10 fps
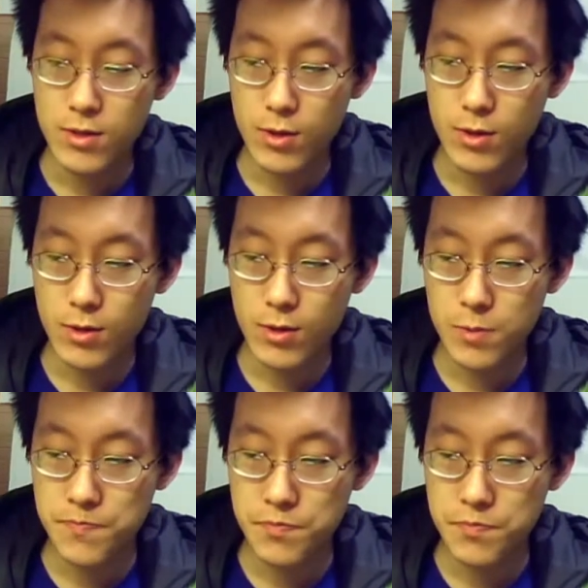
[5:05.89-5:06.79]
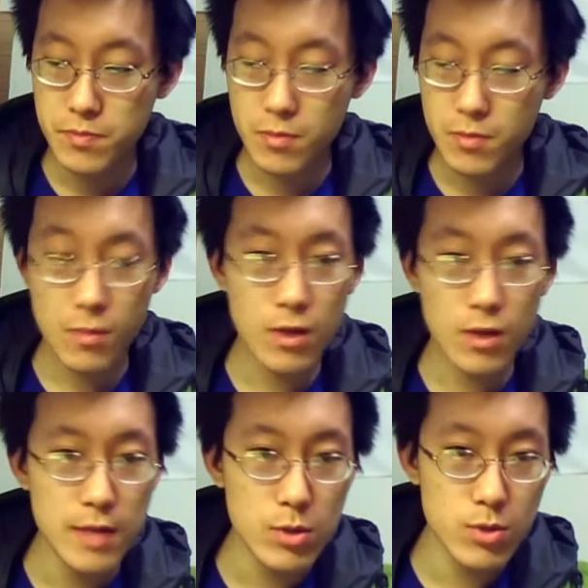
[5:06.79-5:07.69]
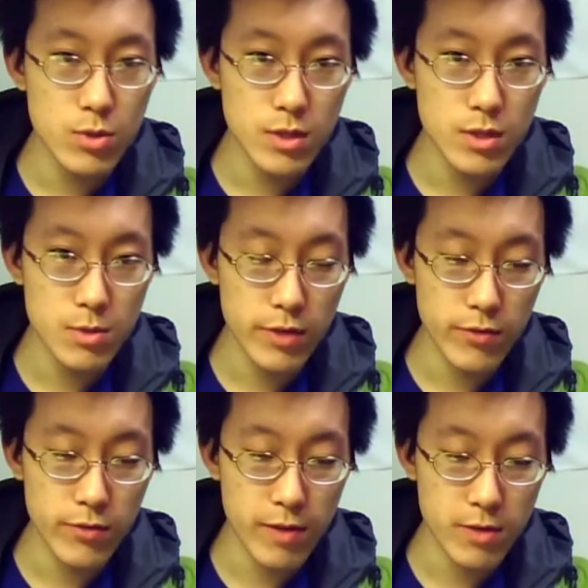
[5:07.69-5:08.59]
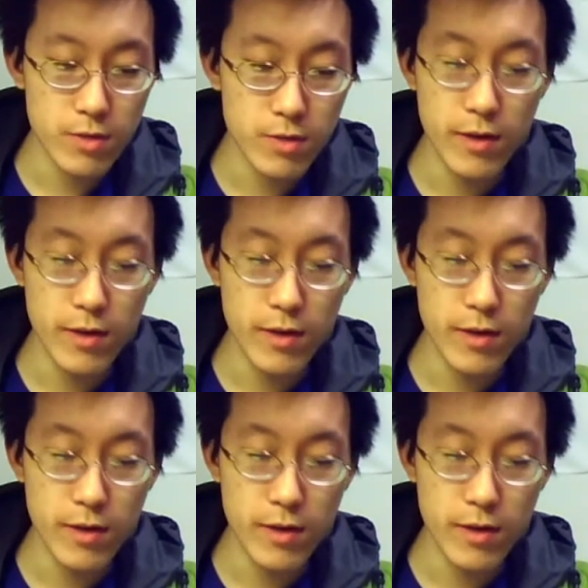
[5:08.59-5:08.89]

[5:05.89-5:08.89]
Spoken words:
So, and that was only stimulating for 5 minutes.